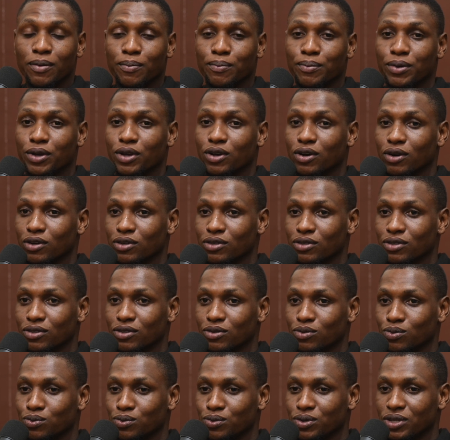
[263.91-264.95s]

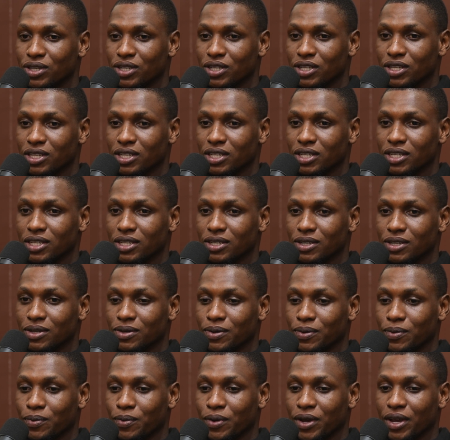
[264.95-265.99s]
because we
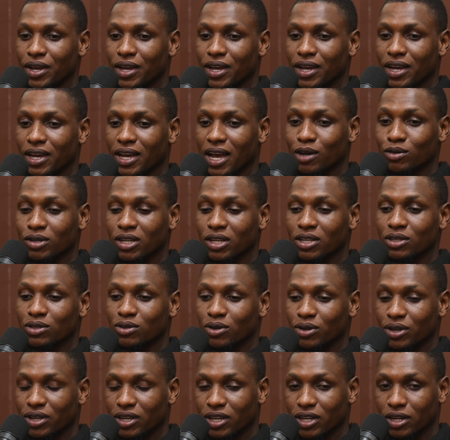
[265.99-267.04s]
were actually
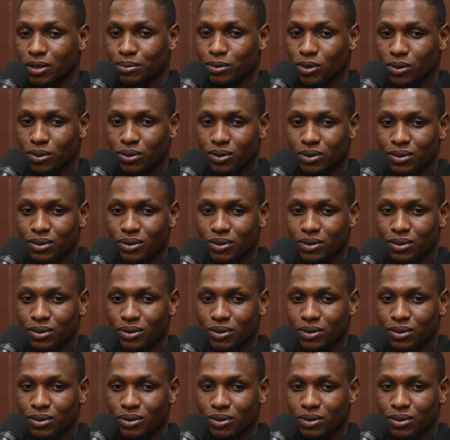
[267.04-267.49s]
storing crypto.